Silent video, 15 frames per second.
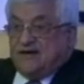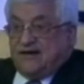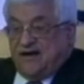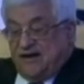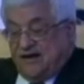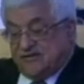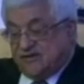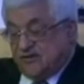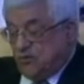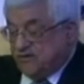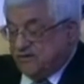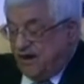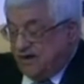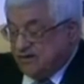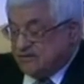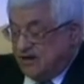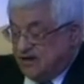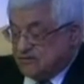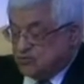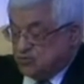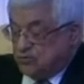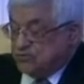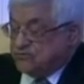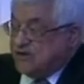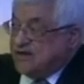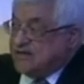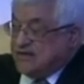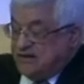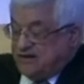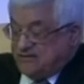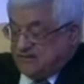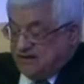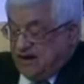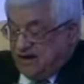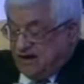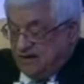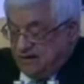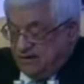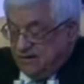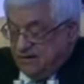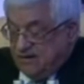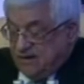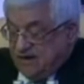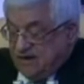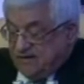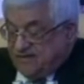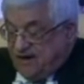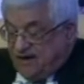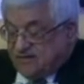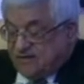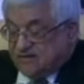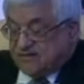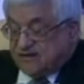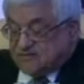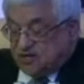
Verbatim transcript: And despite all the enormous means and resources